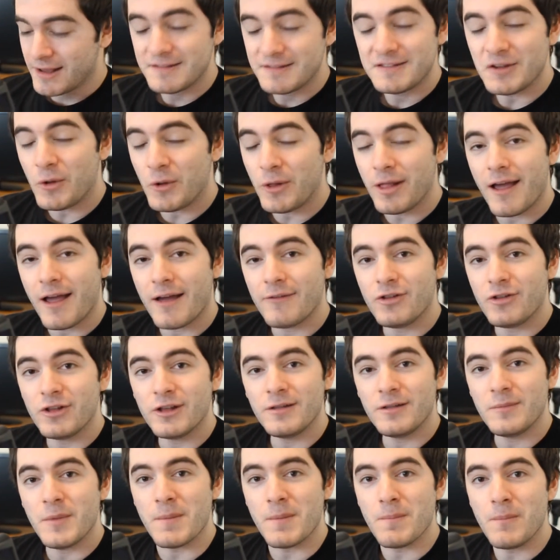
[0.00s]
So we'll have a
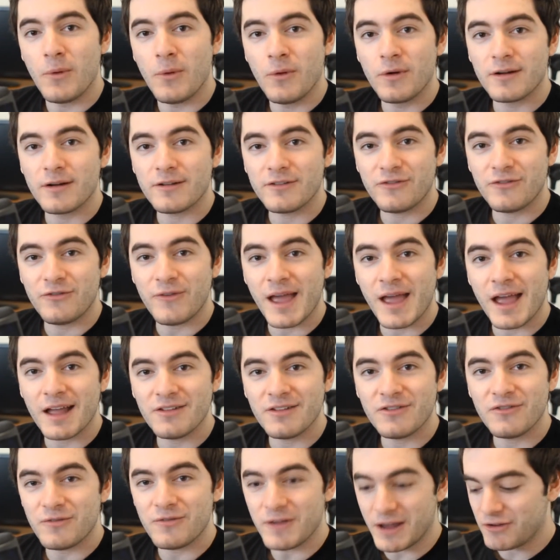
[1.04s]
little bit more
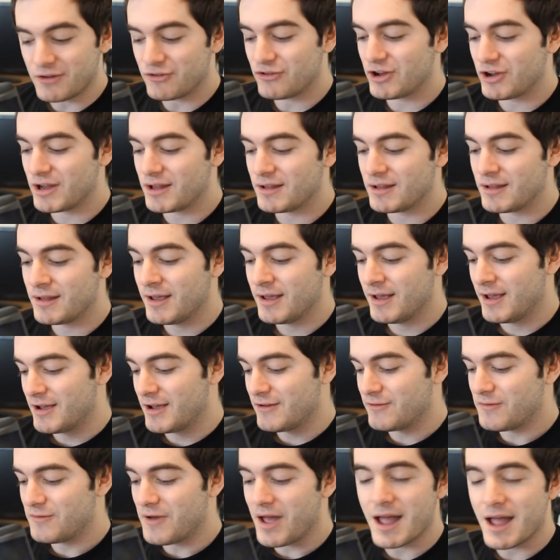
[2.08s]
fan fiction
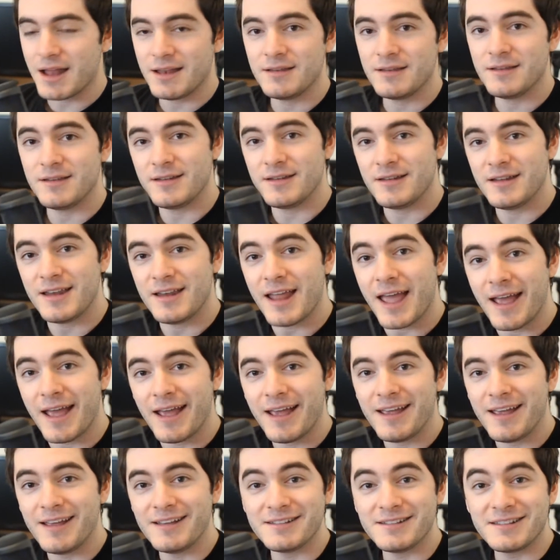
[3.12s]
fun
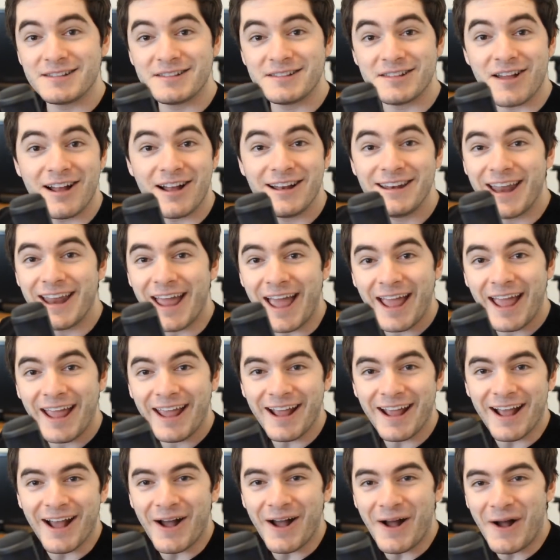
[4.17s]
day
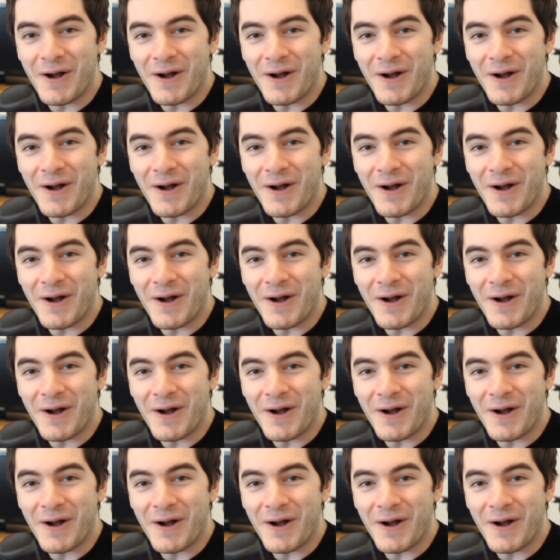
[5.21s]
Sunday.